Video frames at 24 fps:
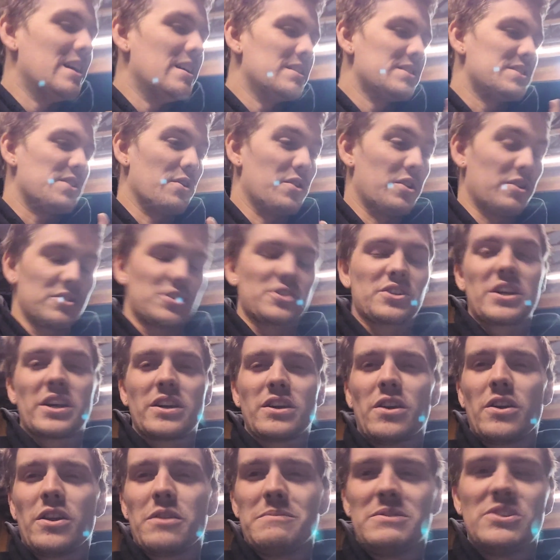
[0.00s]
so those are going
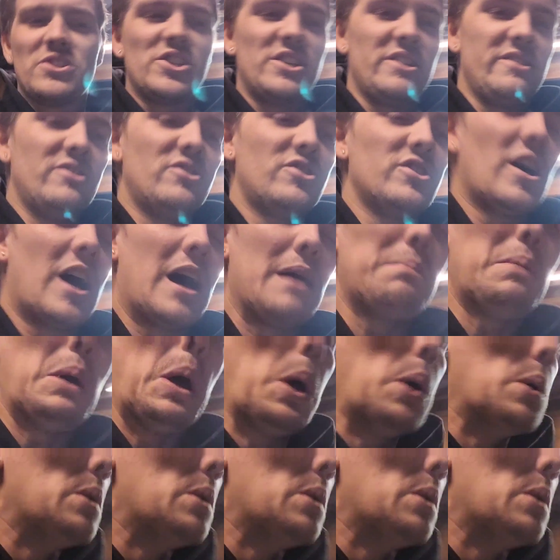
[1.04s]
to go to the machine shop.